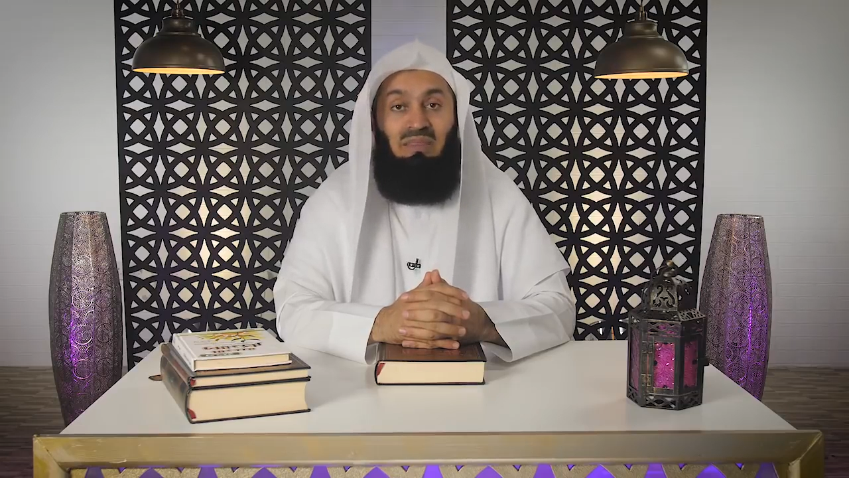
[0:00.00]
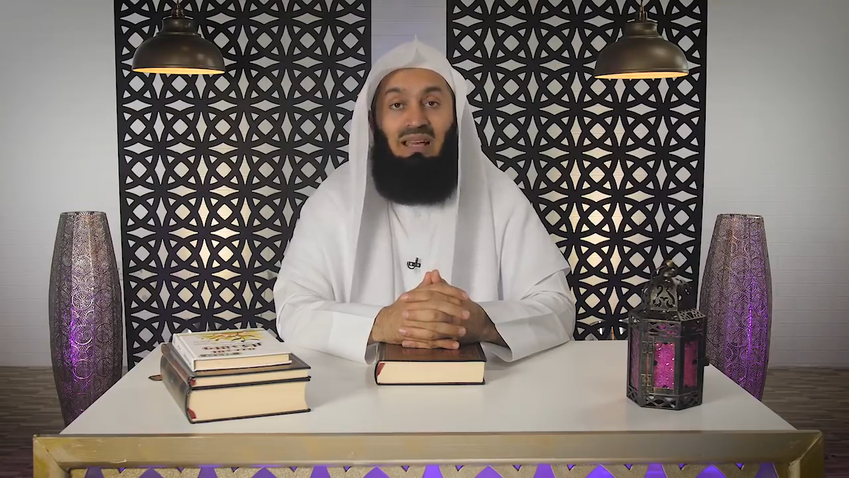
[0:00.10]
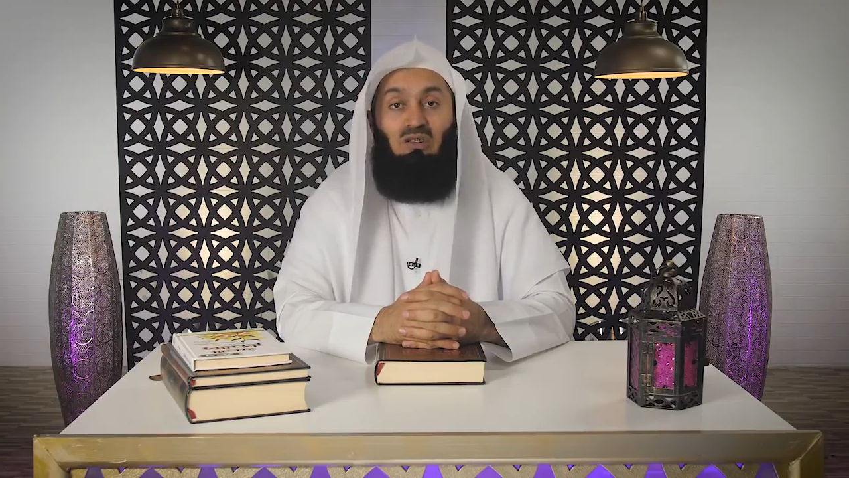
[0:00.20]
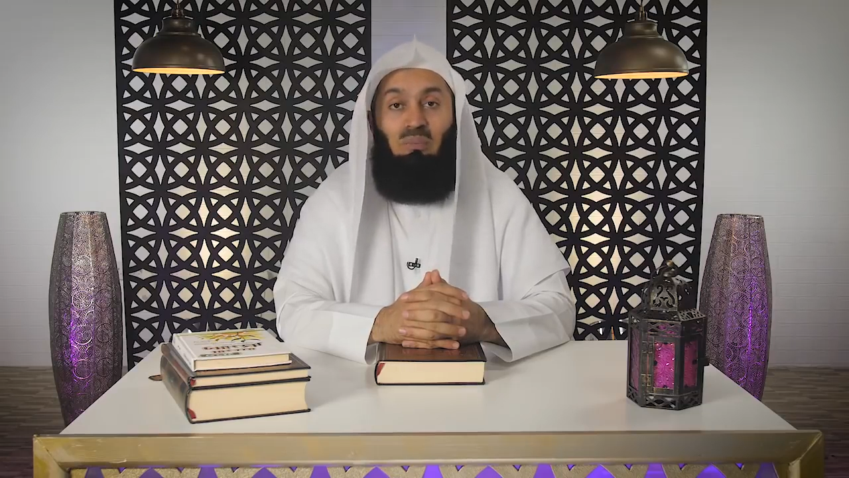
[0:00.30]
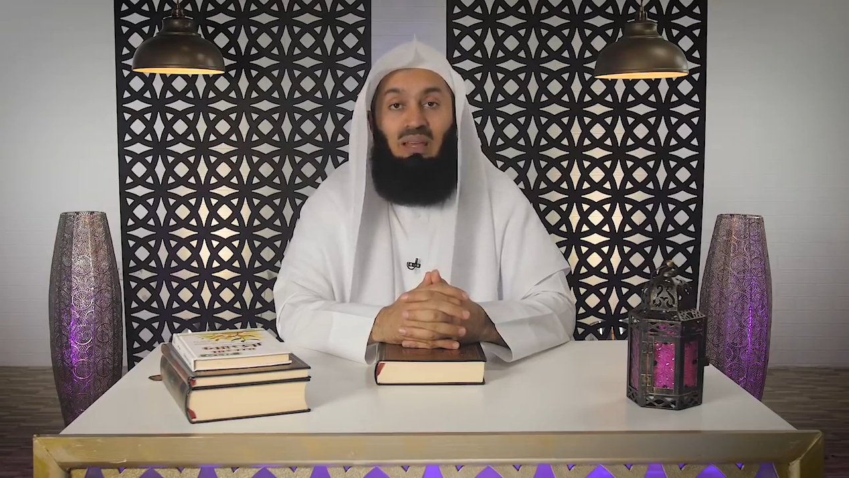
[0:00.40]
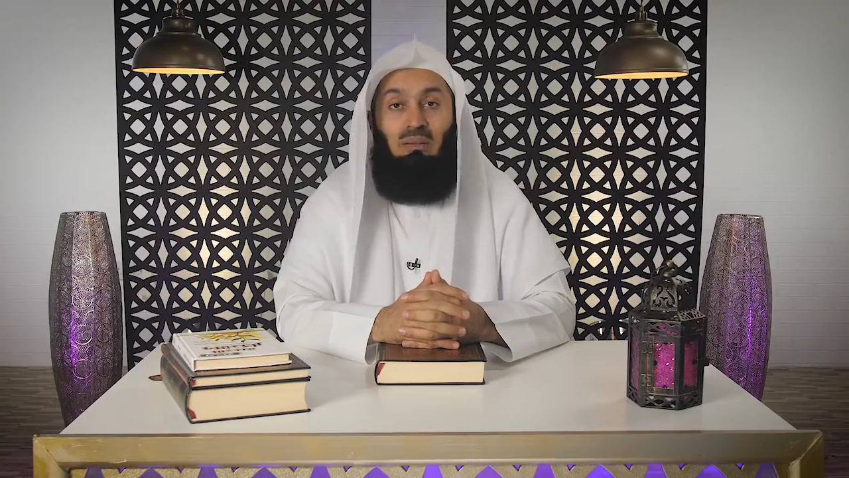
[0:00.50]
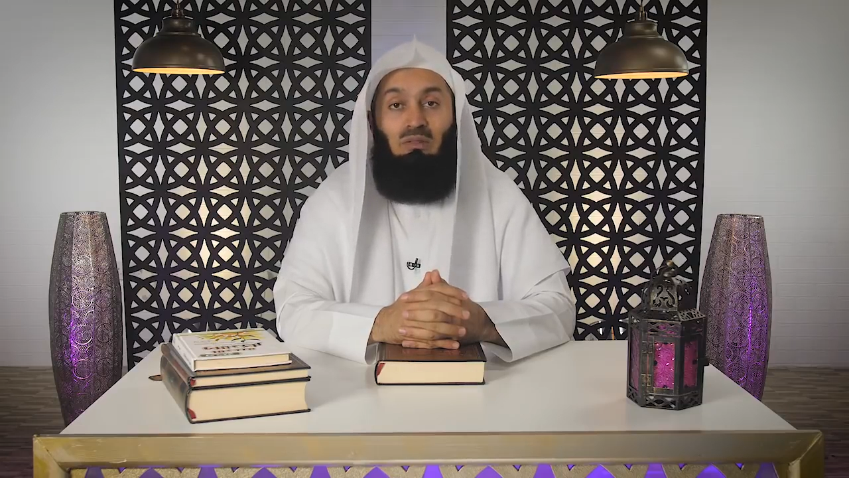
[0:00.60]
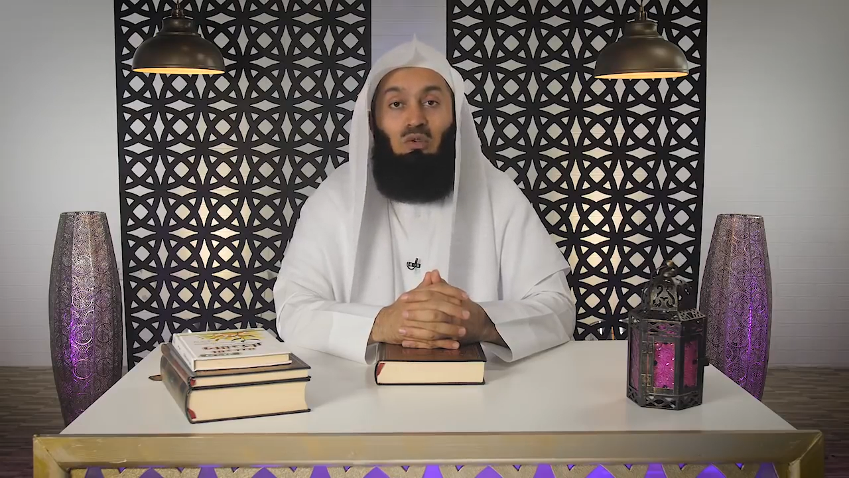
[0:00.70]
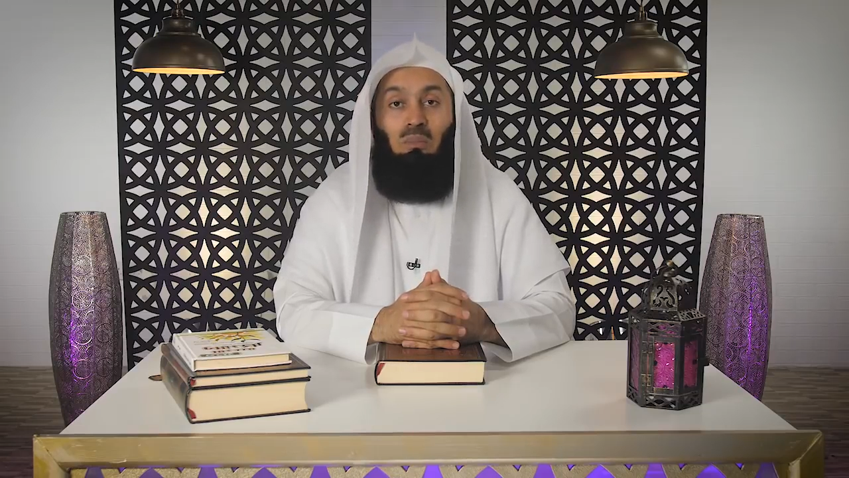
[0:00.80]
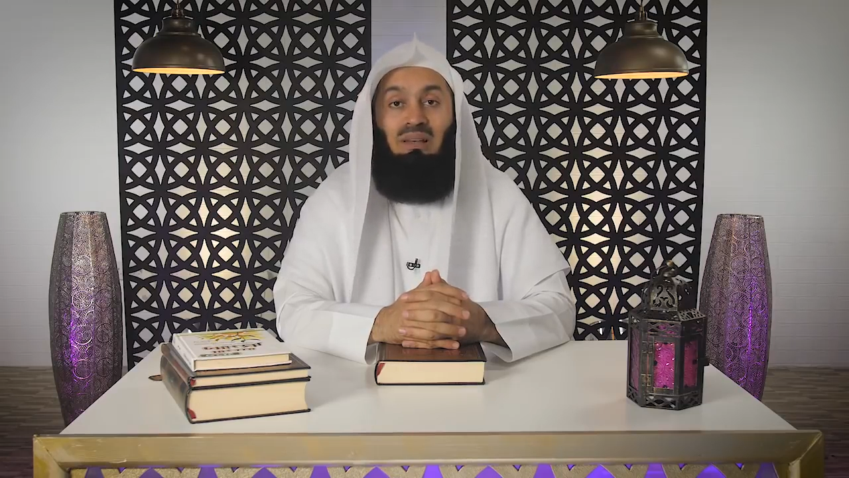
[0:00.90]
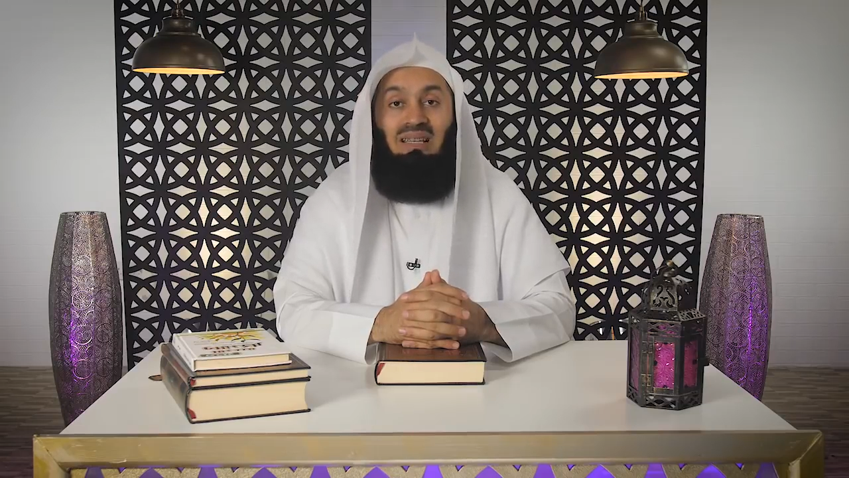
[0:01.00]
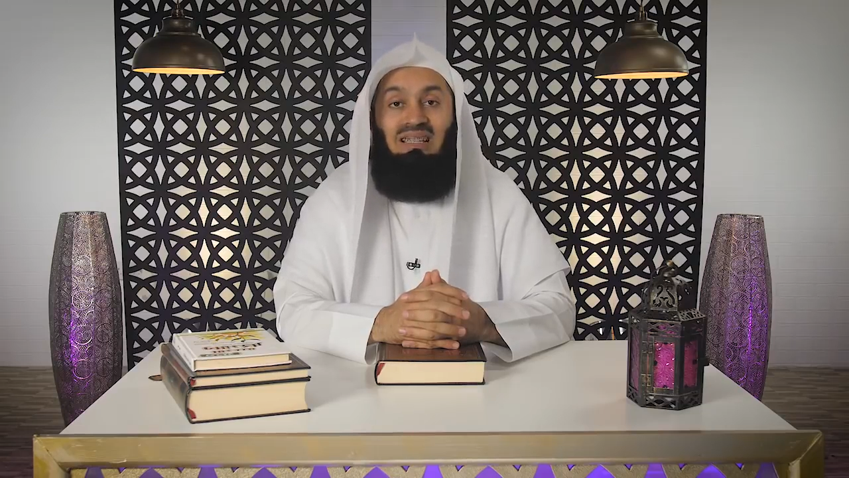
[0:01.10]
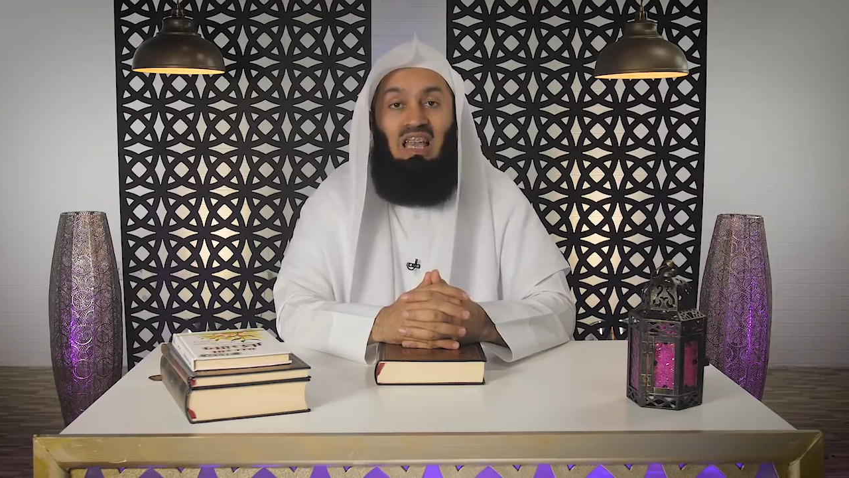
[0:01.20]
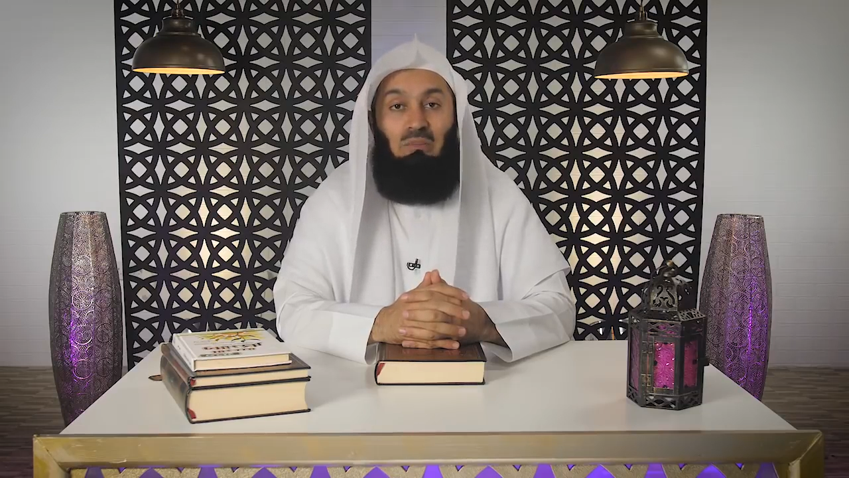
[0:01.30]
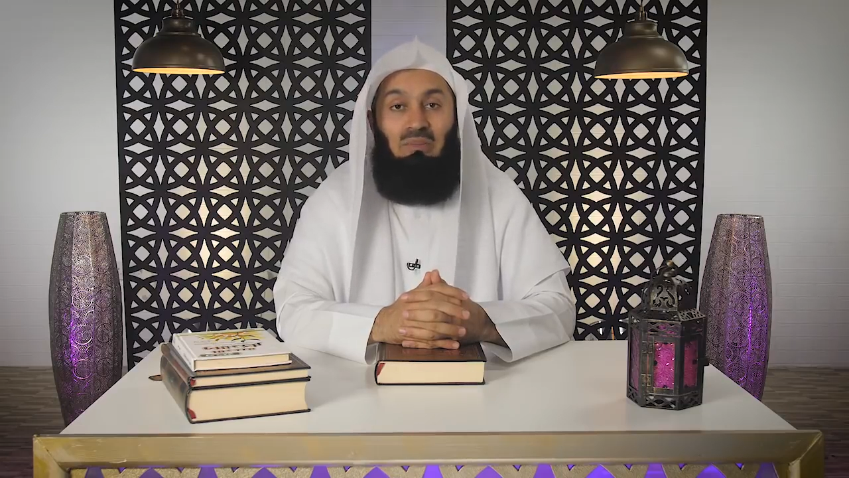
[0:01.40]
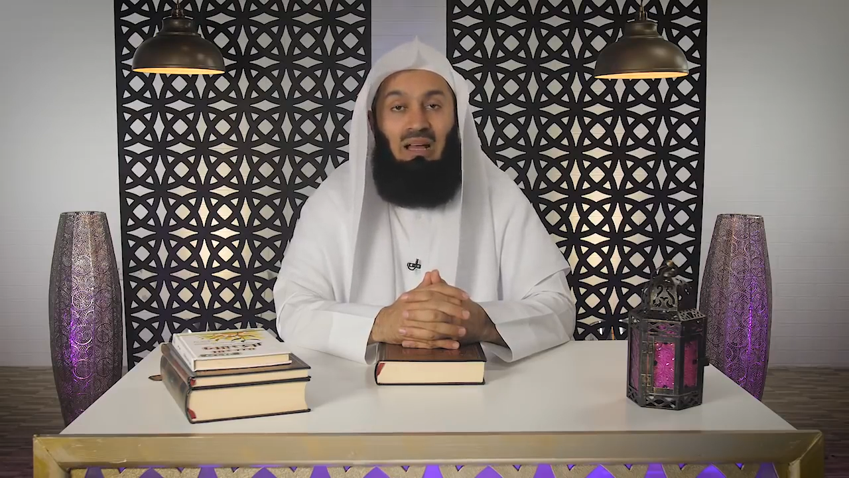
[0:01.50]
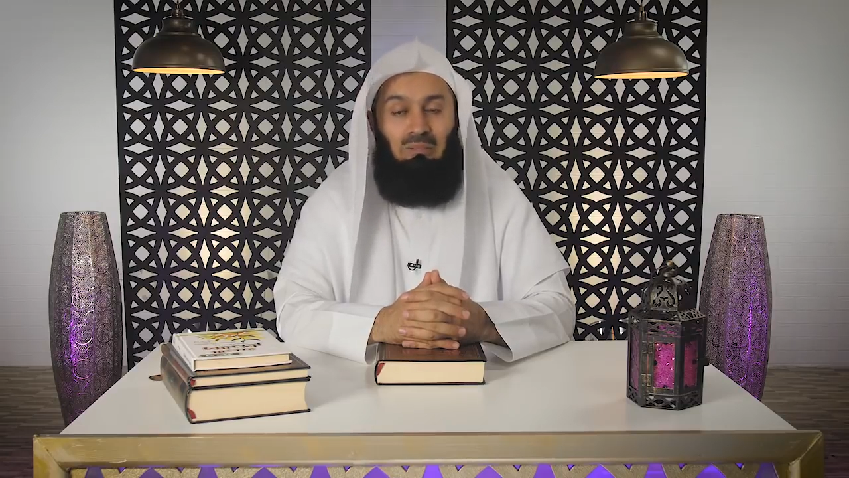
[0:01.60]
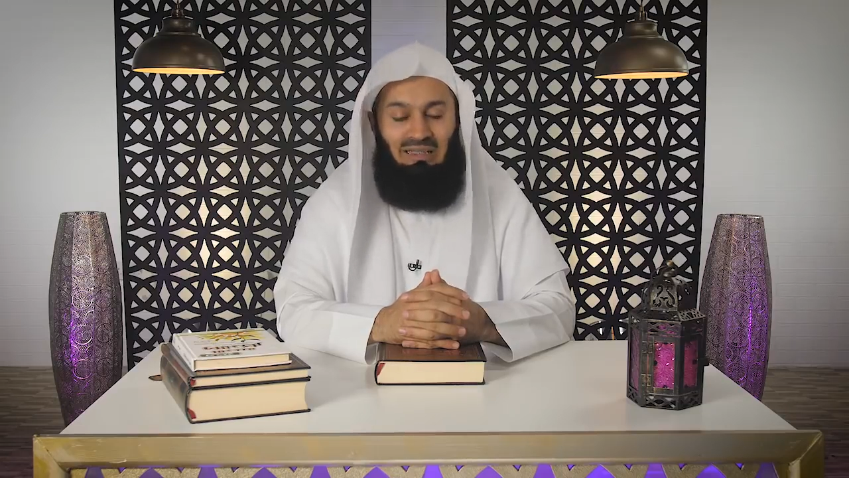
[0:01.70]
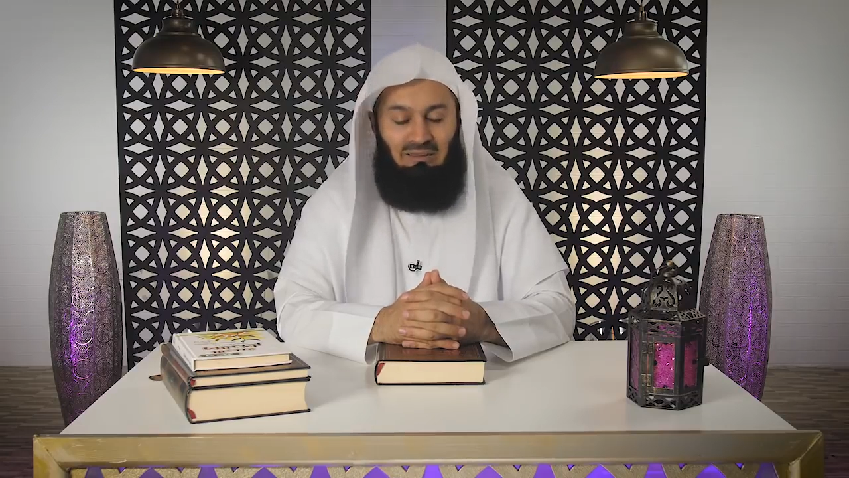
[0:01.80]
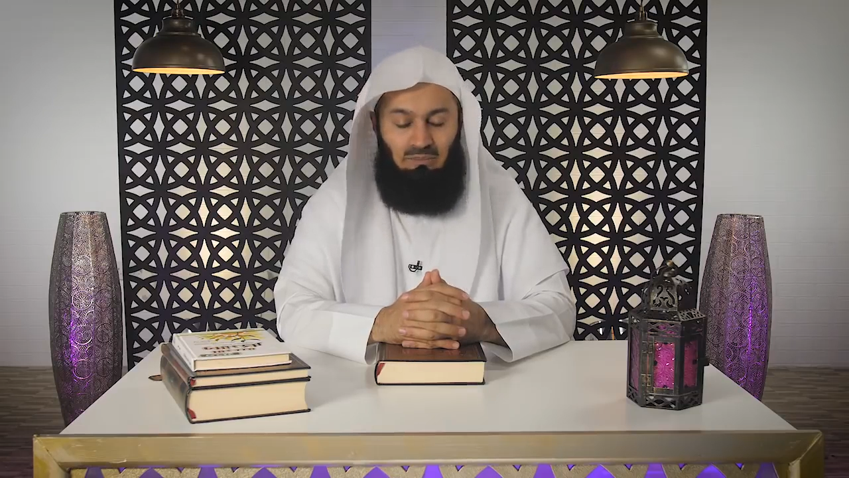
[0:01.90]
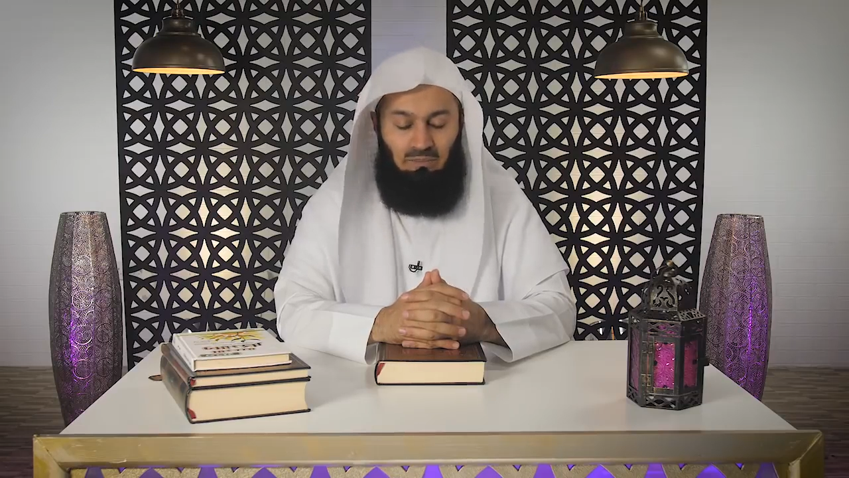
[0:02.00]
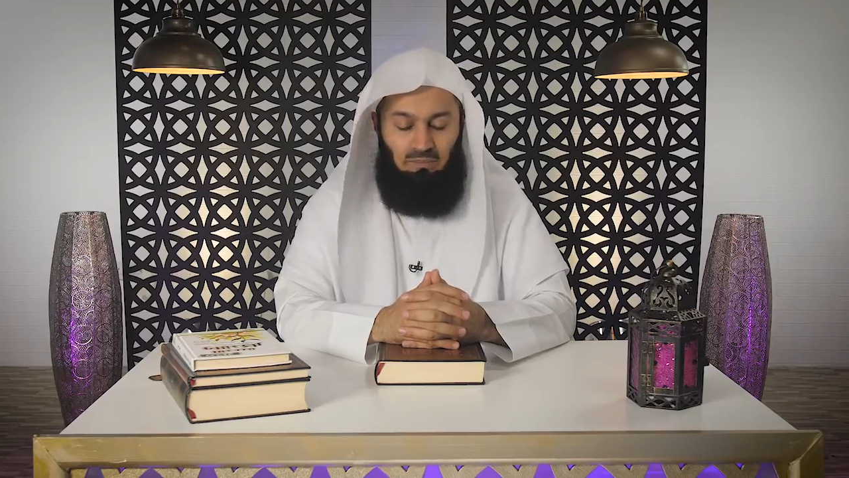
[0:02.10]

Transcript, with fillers: and to be able to please Him. Ameen.